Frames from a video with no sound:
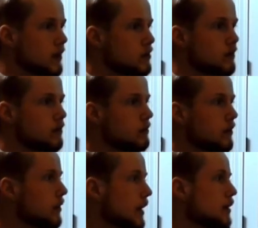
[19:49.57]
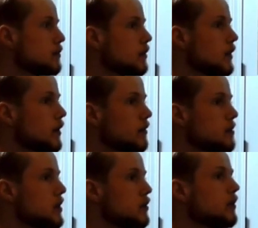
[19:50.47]
that you think of
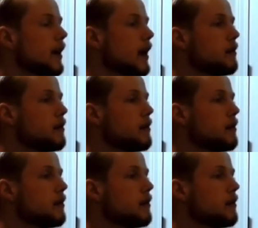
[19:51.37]
women doing.